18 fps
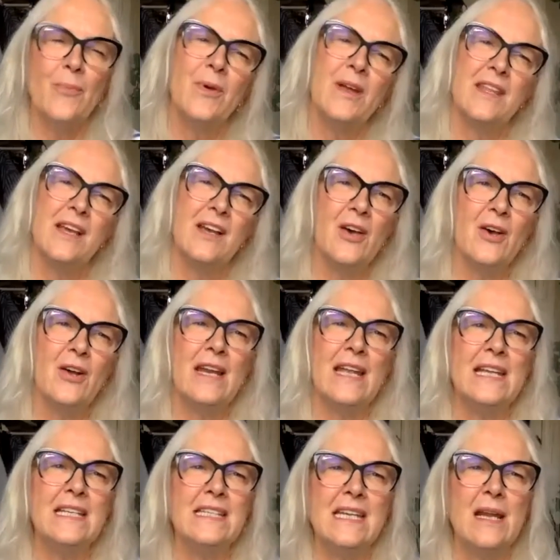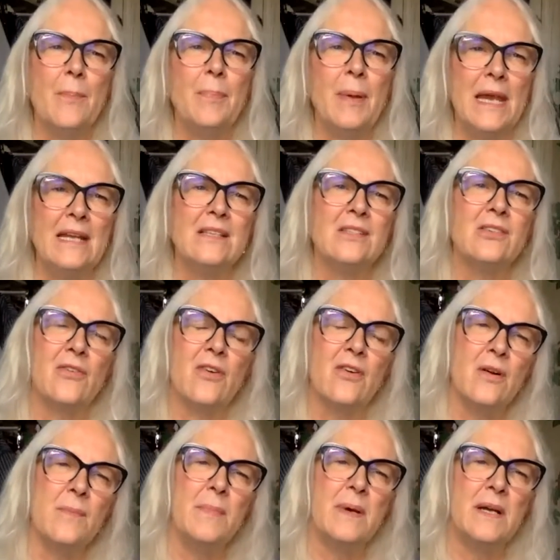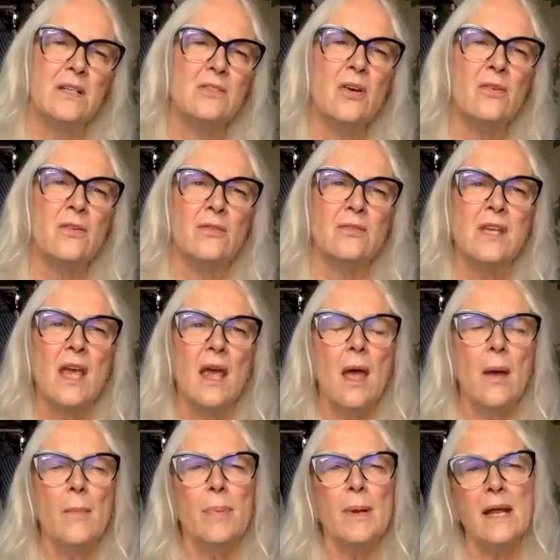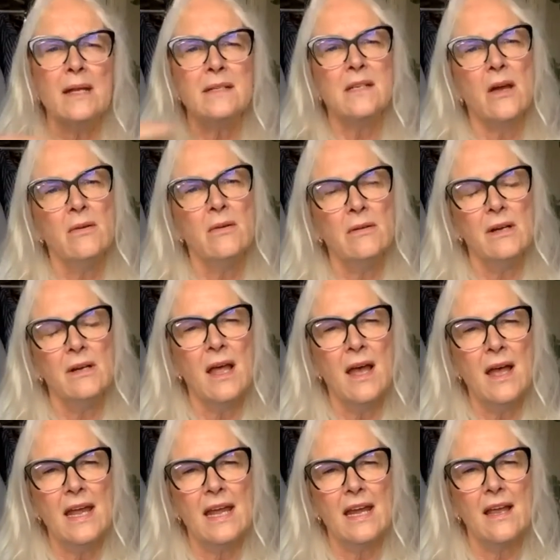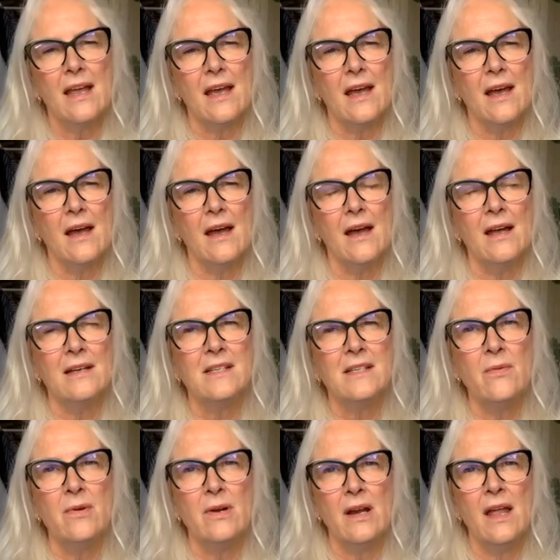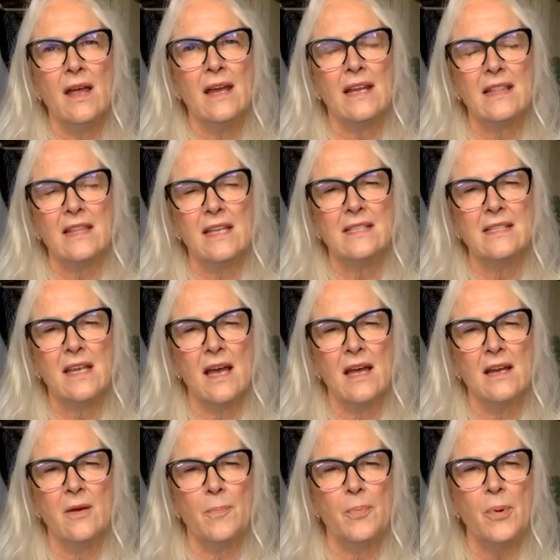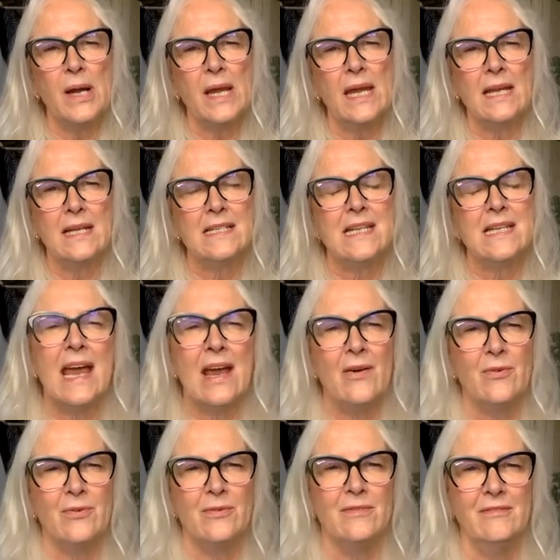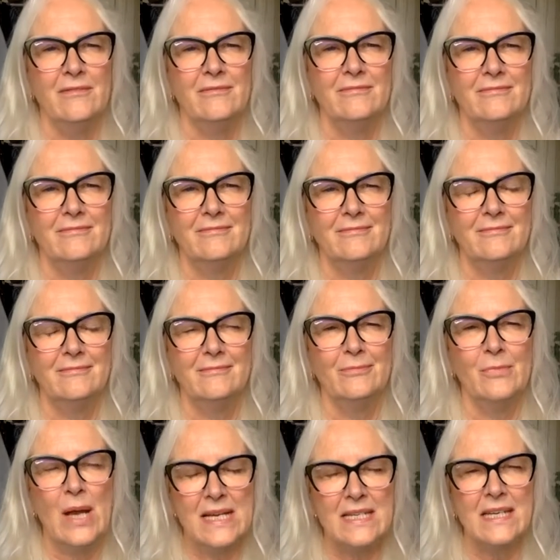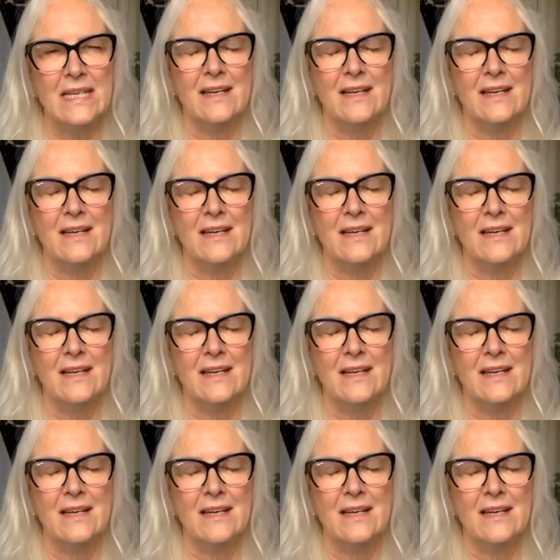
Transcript: with a girl eating a pizza or a McDonald's, but I don't like this kind of bringing down weddings.